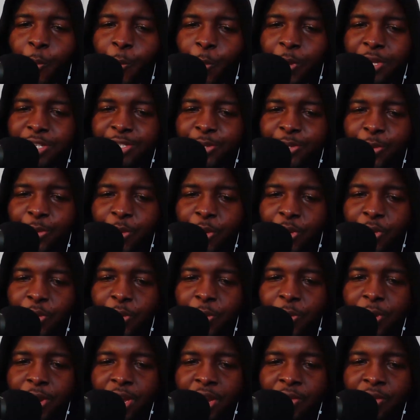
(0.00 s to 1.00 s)
What's going
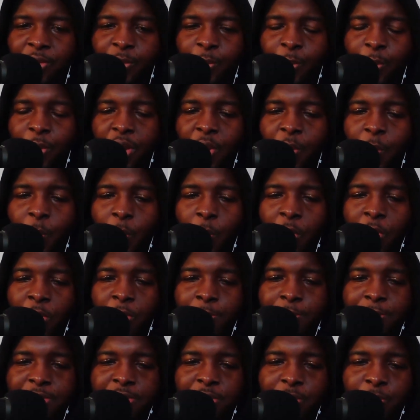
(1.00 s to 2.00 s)
on, everyone?
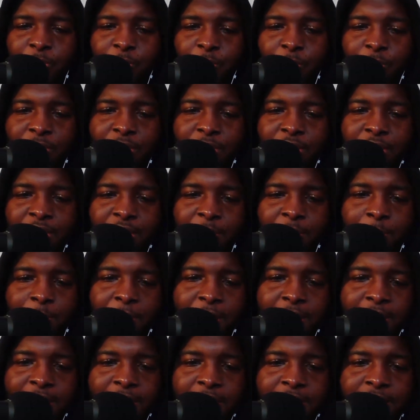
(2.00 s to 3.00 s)
Welcome to the
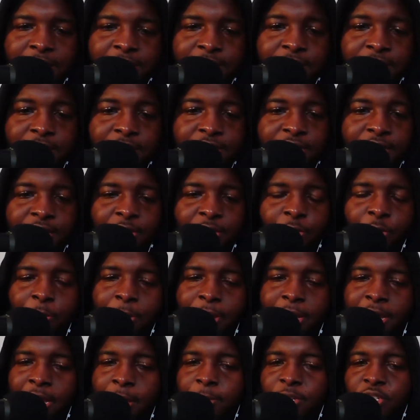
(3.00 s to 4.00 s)
page, the channel.
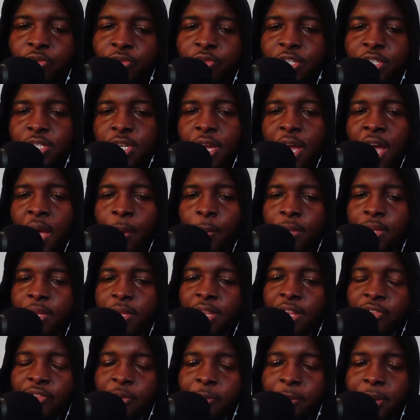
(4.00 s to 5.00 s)
My name is Rashad with
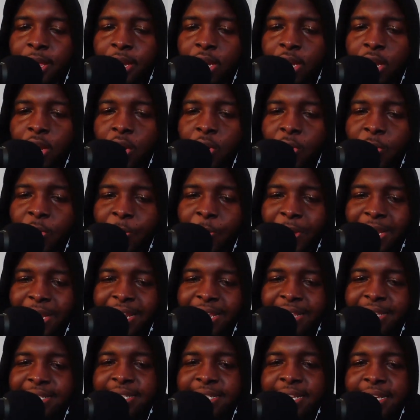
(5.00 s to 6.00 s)
Living by the Code, and
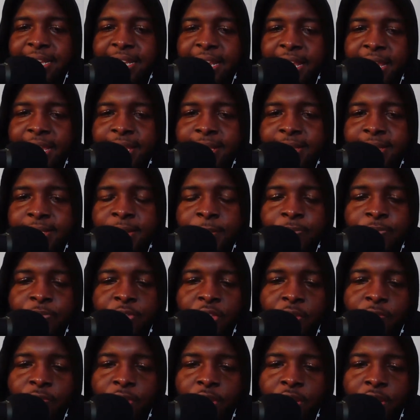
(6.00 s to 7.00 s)
in today's
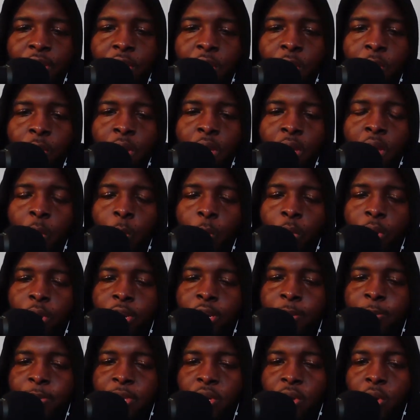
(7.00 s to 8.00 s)
video we're going
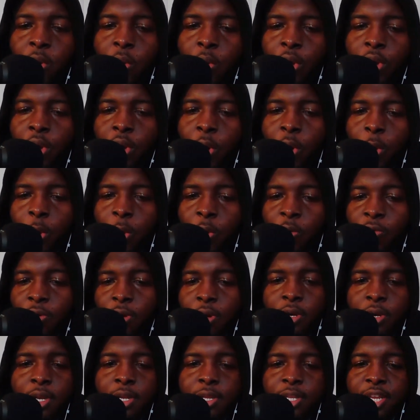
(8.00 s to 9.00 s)
to be going
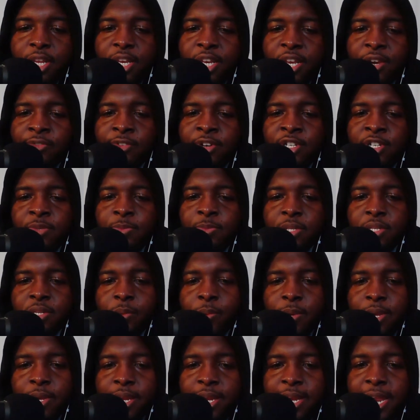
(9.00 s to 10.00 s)
over the difference
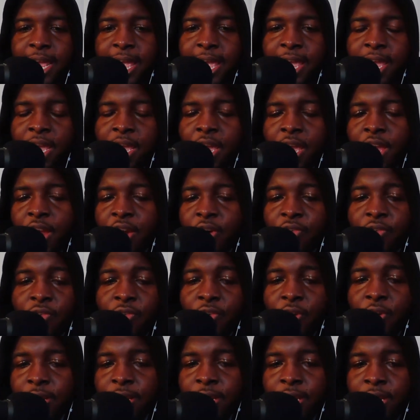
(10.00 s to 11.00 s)
between a
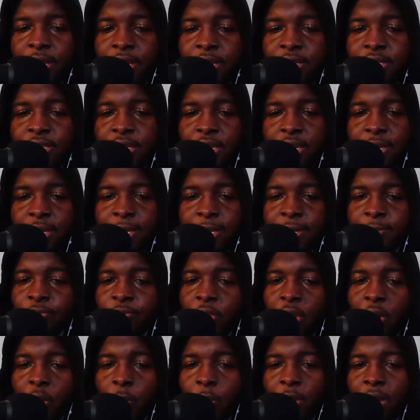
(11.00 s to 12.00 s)
front-end engineer,
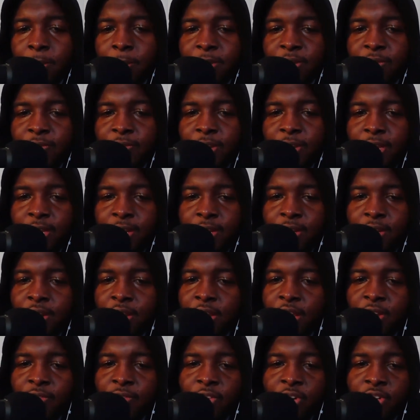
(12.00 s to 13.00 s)
a web developer,
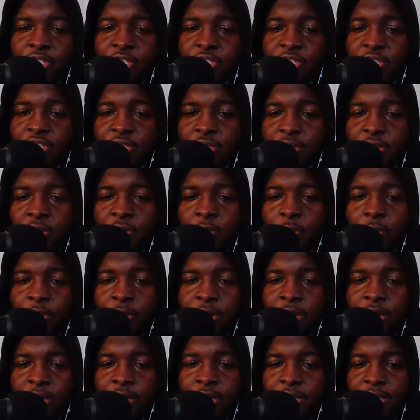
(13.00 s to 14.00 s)
versus a
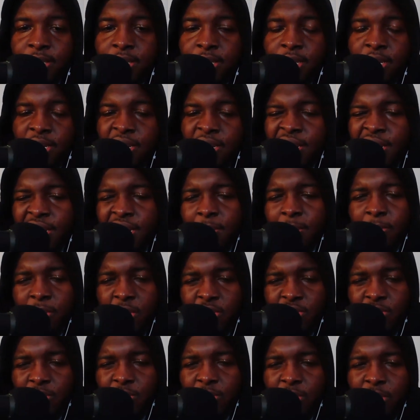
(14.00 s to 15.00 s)
software engineer. I'm
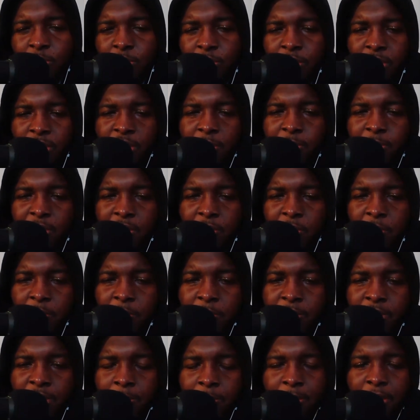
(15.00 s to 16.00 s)
also going to bring up a little
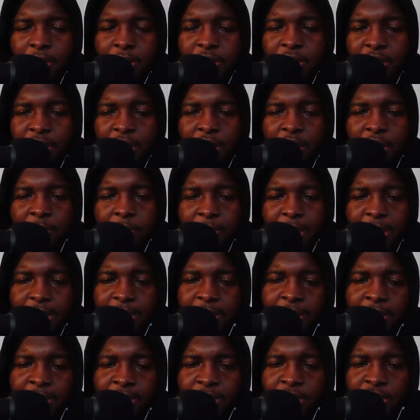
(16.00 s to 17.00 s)
bit about the
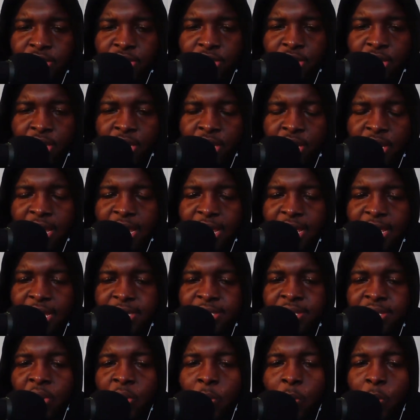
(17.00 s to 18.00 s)
back-end engineer
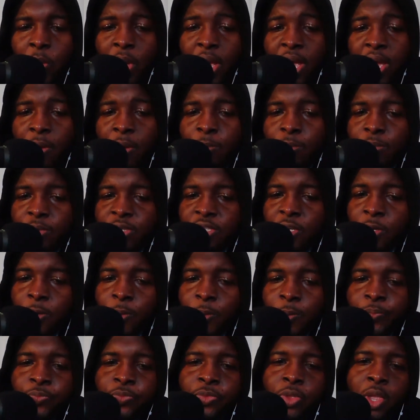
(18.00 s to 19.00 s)
as well.
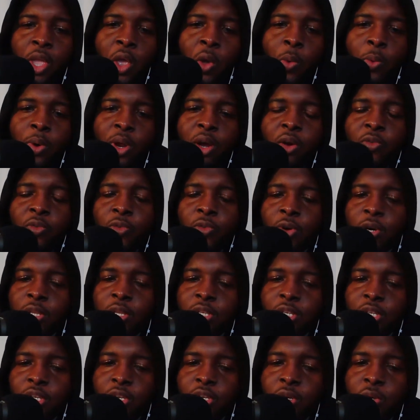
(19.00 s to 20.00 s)
So without
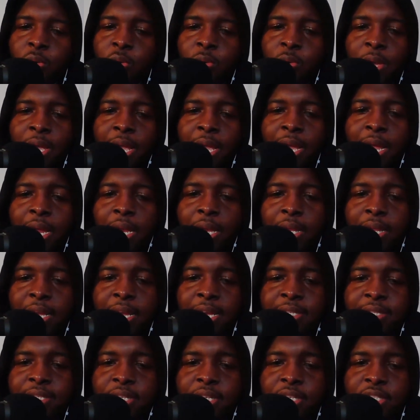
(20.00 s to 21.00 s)
further ado,
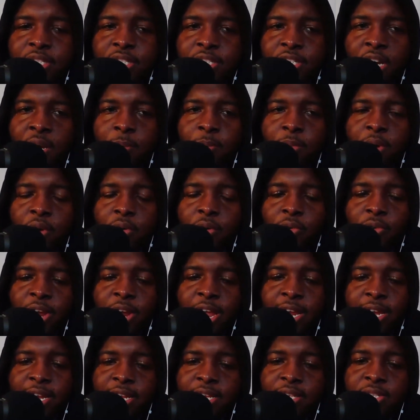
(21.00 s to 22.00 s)
let's jump
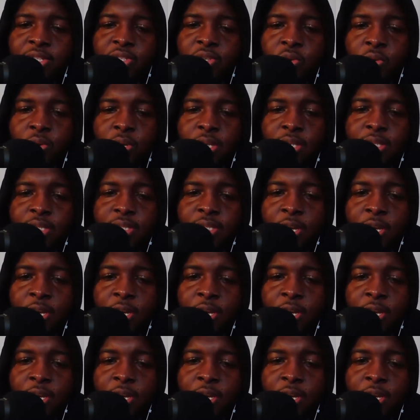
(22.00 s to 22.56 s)
right into it.